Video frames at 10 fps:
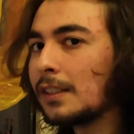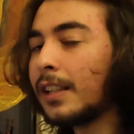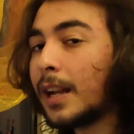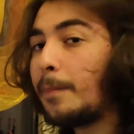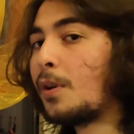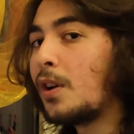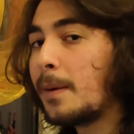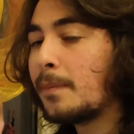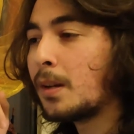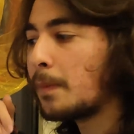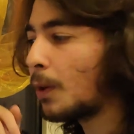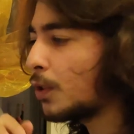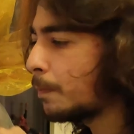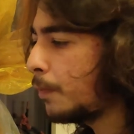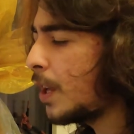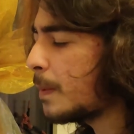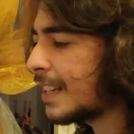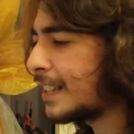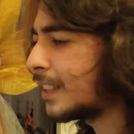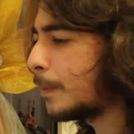than a poem, because poem
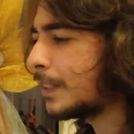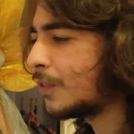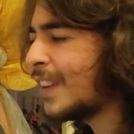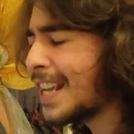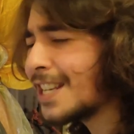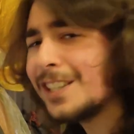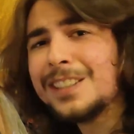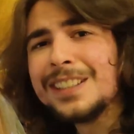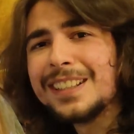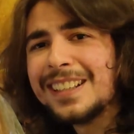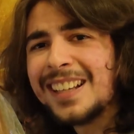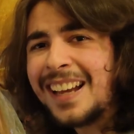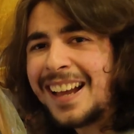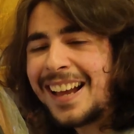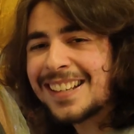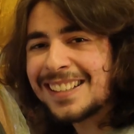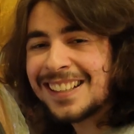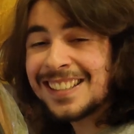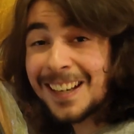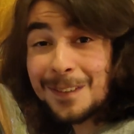is a little bit vague as a
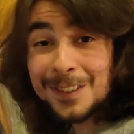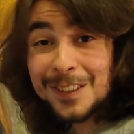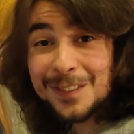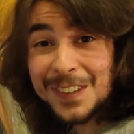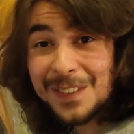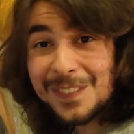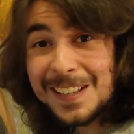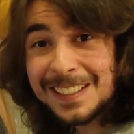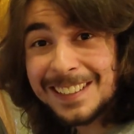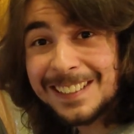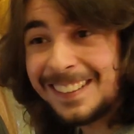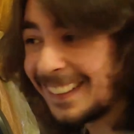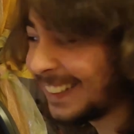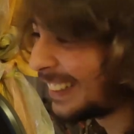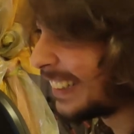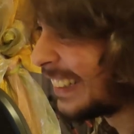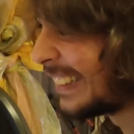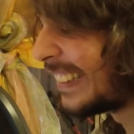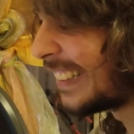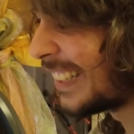description for a piece, don't you think?
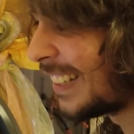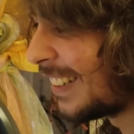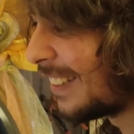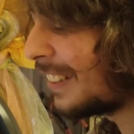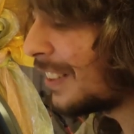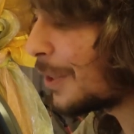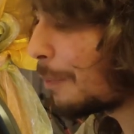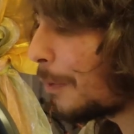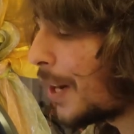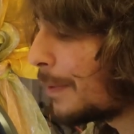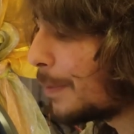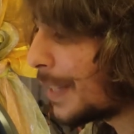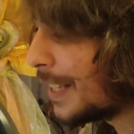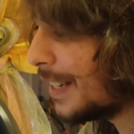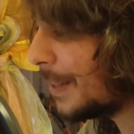What does poem mean?